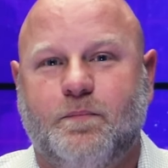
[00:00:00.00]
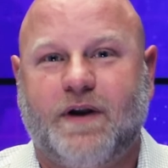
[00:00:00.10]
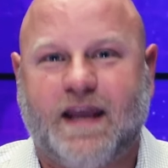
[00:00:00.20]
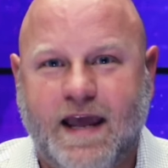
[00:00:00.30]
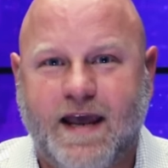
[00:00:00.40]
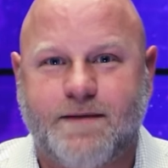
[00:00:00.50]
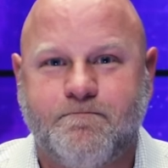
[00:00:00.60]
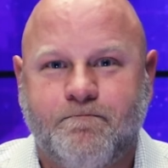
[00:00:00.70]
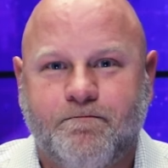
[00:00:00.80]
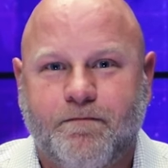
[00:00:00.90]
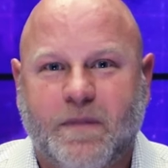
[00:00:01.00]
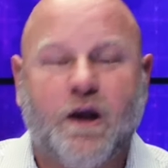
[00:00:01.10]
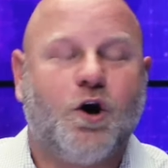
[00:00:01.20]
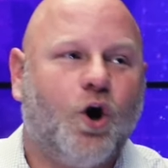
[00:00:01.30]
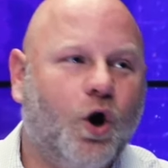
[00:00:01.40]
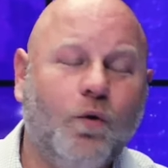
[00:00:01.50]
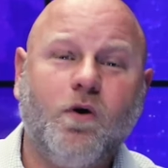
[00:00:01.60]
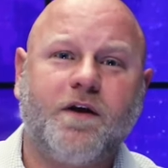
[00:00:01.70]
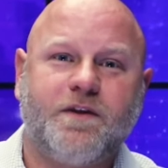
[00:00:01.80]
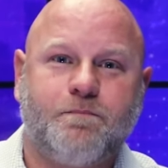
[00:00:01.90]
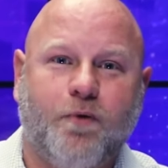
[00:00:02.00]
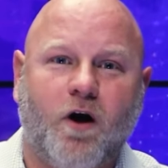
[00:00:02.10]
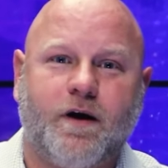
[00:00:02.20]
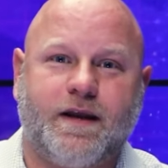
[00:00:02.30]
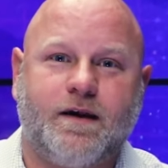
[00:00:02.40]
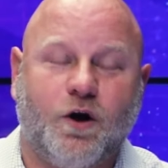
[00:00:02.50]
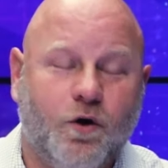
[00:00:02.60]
But again, who are the party,